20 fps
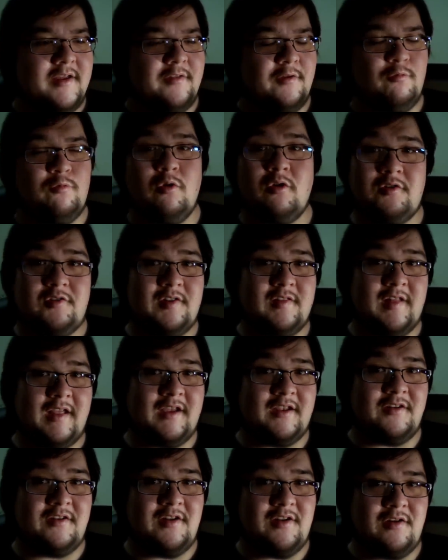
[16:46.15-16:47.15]
The worst thing
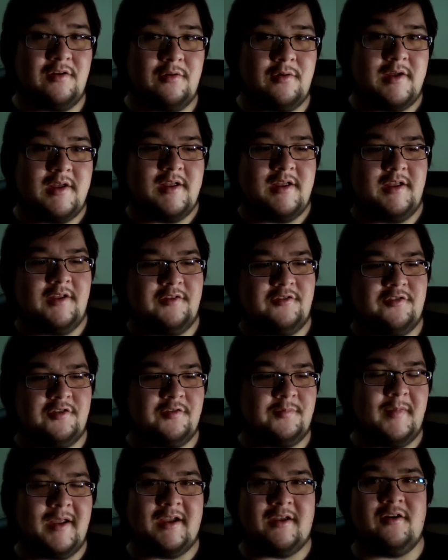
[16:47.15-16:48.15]
they could do is
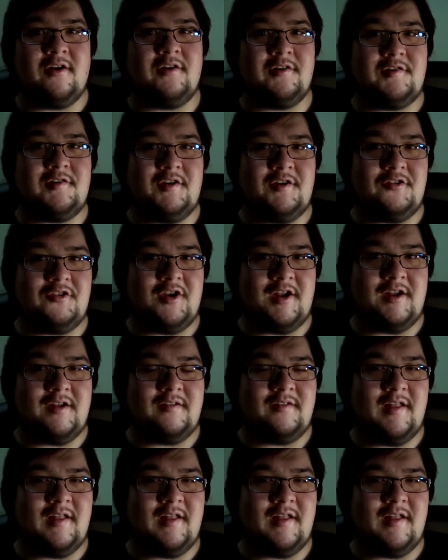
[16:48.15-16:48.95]
just make it all C G,